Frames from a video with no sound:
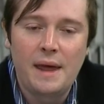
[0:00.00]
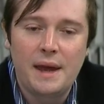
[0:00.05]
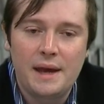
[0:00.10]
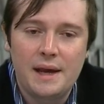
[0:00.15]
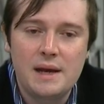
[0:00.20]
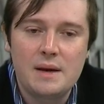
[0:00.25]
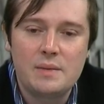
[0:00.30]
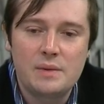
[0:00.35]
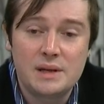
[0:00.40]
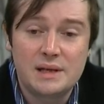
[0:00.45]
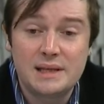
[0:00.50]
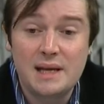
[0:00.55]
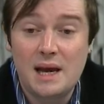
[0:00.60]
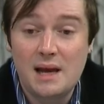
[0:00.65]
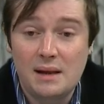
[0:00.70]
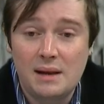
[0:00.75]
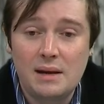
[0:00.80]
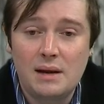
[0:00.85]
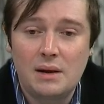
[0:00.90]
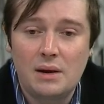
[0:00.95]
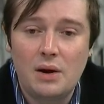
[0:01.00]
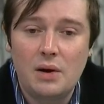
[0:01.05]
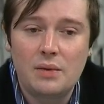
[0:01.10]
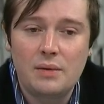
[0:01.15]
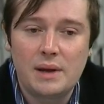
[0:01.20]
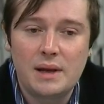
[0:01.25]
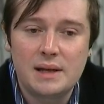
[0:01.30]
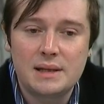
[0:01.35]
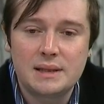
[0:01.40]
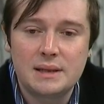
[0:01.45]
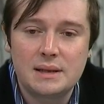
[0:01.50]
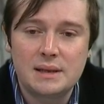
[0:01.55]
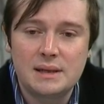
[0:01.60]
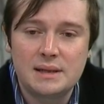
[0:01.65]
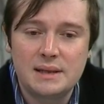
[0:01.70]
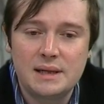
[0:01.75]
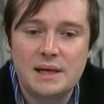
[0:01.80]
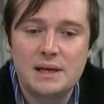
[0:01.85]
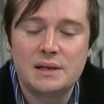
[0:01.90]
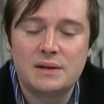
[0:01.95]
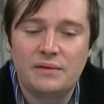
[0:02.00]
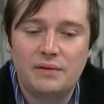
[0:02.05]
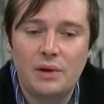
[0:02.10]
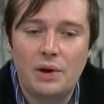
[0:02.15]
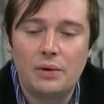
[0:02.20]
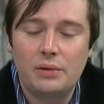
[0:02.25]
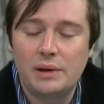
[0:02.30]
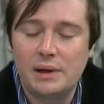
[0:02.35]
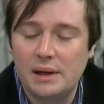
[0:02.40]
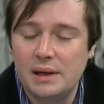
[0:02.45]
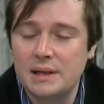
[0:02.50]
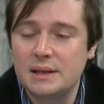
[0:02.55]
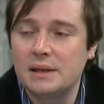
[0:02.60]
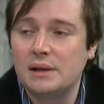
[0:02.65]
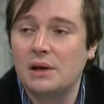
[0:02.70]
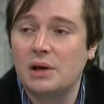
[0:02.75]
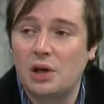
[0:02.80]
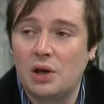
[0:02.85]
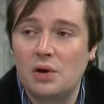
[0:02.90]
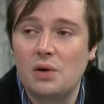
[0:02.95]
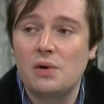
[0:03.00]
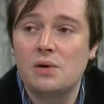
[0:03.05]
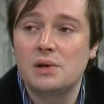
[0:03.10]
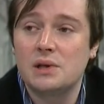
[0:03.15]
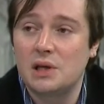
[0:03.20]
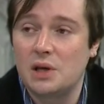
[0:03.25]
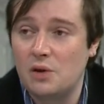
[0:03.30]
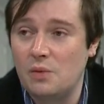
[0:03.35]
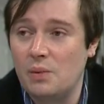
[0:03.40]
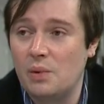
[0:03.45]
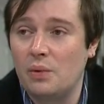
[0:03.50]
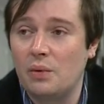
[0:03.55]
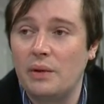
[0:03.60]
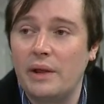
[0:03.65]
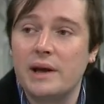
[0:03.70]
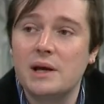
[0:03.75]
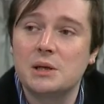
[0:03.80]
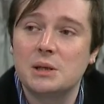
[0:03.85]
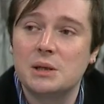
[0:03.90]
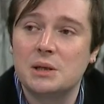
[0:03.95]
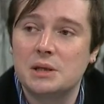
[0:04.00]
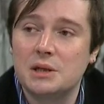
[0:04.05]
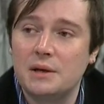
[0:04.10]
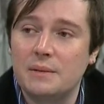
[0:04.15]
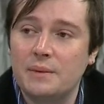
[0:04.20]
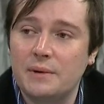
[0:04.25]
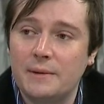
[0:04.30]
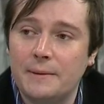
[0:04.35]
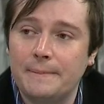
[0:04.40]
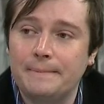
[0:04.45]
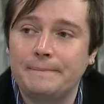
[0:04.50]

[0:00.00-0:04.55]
he would say, you know, it's a disease of loneliness and the cure is human relationships.